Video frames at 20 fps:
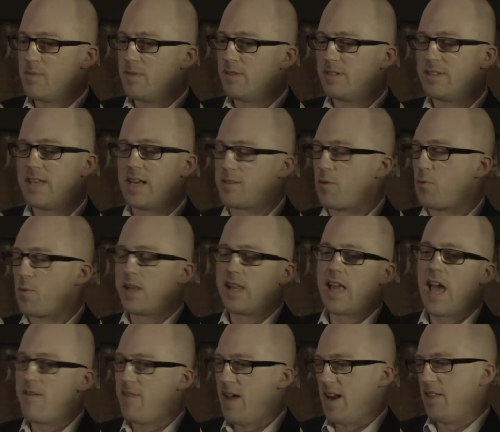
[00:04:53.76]
does it really
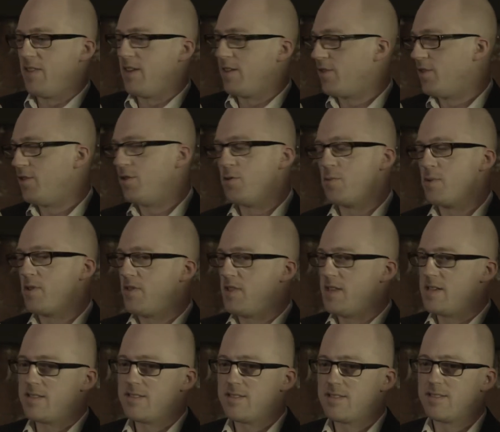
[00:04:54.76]
have anything to do with
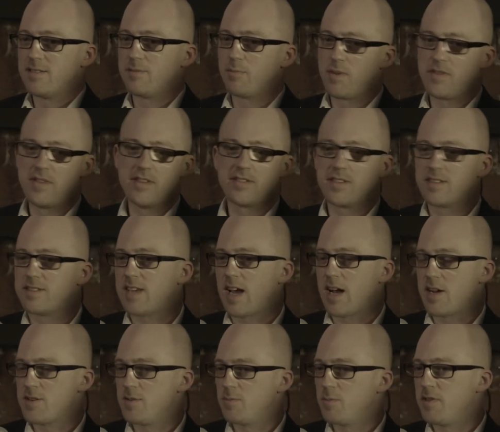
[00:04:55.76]
this
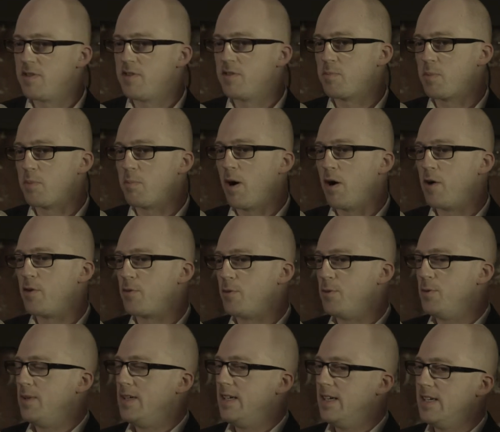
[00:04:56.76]
discussion, with this
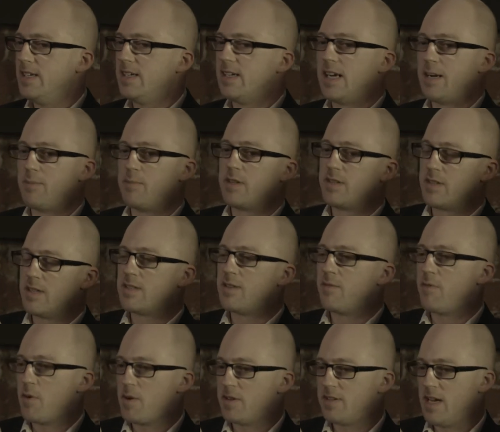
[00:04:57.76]
proposal? It's a
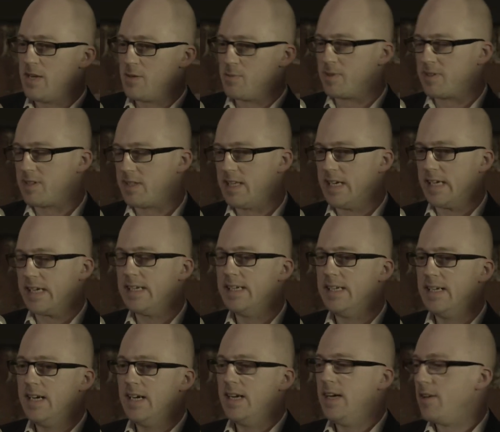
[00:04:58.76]
very tenuous link.
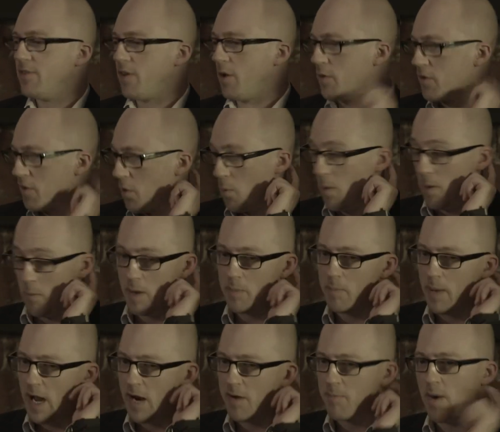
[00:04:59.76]
So one
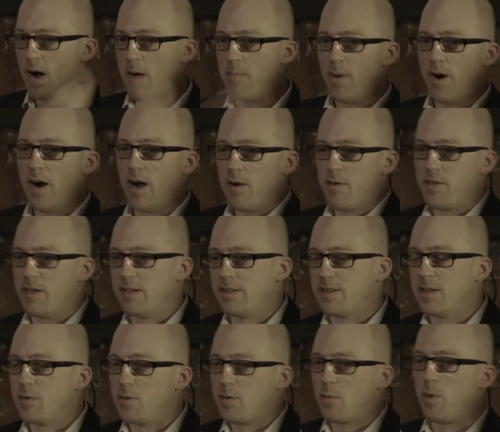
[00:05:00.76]
part of my bio
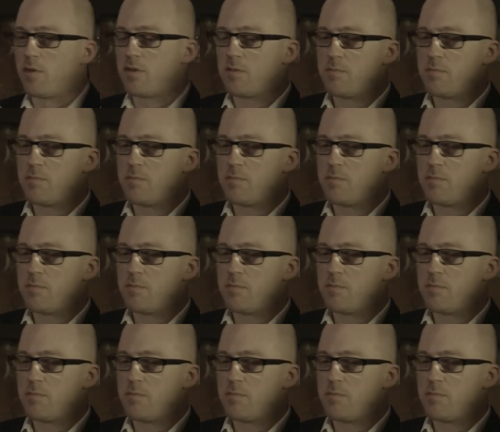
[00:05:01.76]
that wasn't